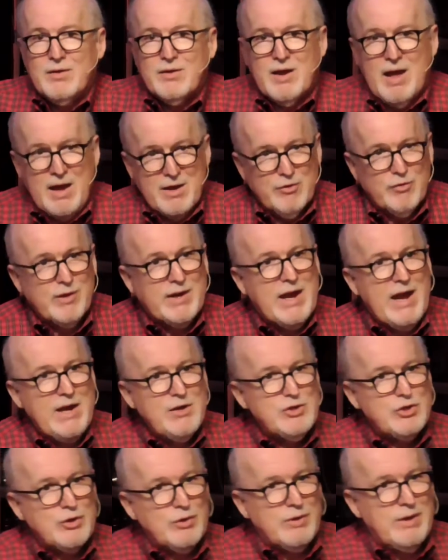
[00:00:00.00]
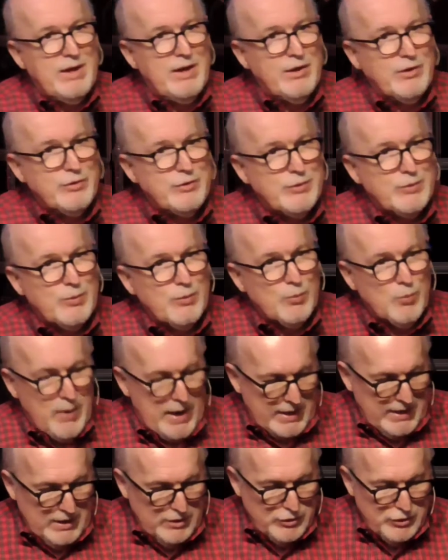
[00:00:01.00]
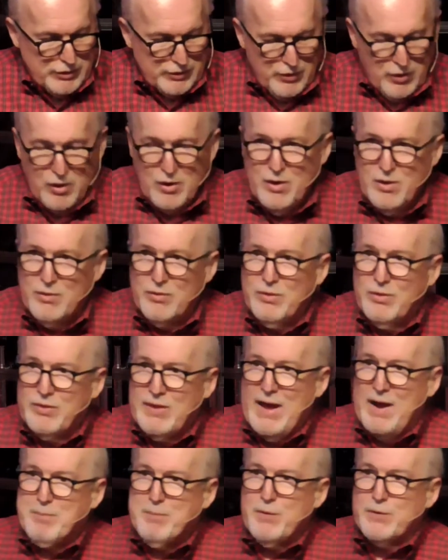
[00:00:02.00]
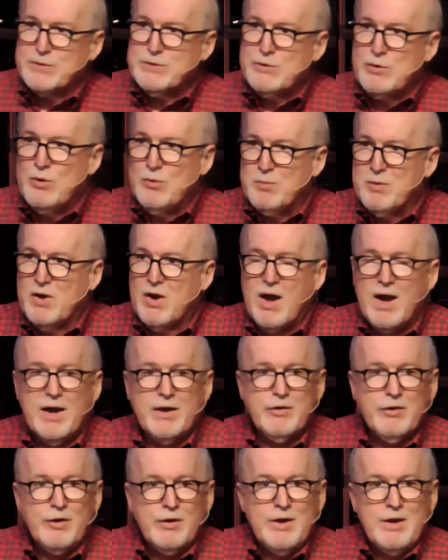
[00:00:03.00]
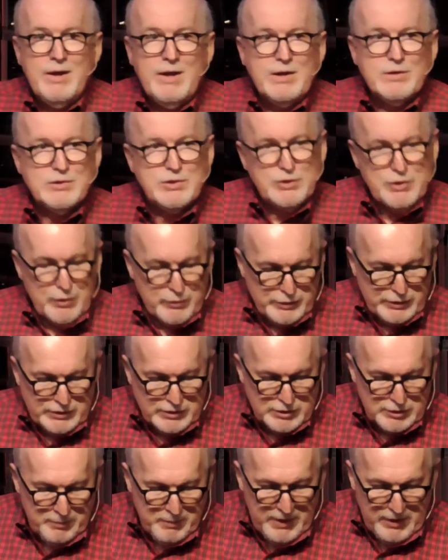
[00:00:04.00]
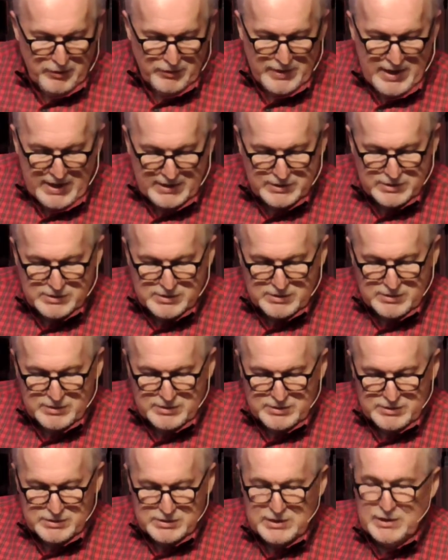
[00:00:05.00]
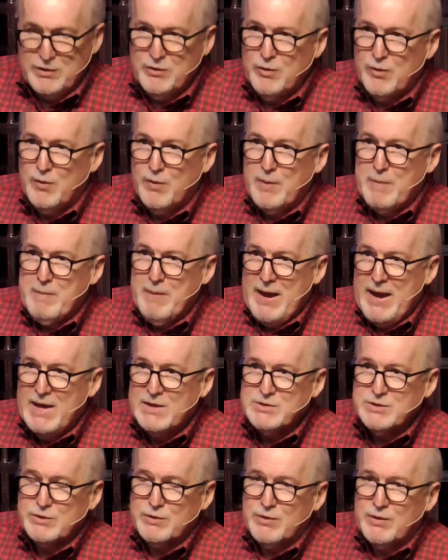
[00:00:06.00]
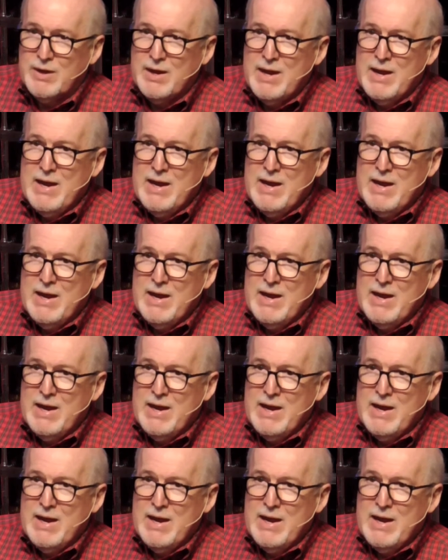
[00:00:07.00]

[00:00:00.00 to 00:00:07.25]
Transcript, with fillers: the congregation is ready to call that person whom God has chosen to be your next senior pastor.